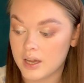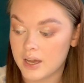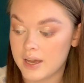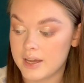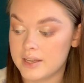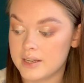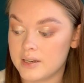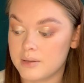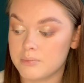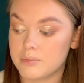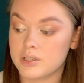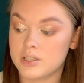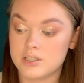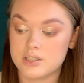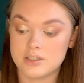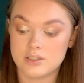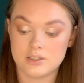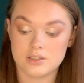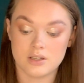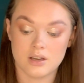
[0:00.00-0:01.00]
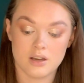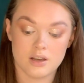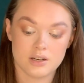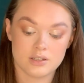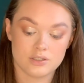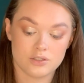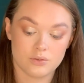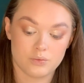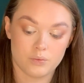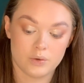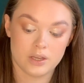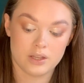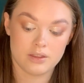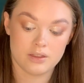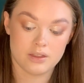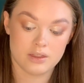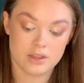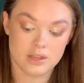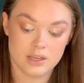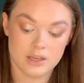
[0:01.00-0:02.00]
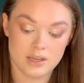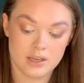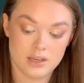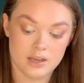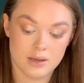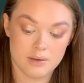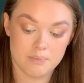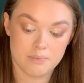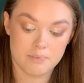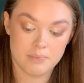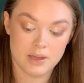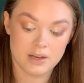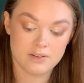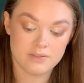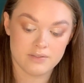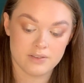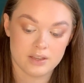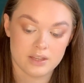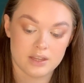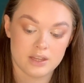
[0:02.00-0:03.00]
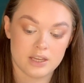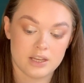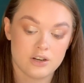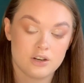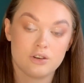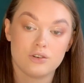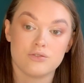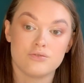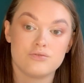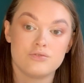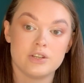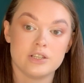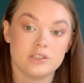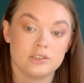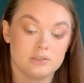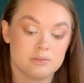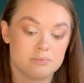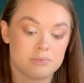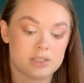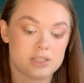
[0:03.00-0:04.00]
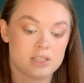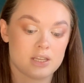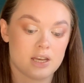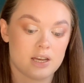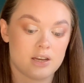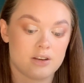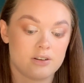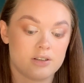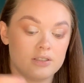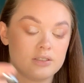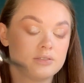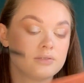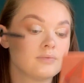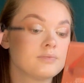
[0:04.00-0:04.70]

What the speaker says: And I'm going to start with the Benefit There Real Mascara.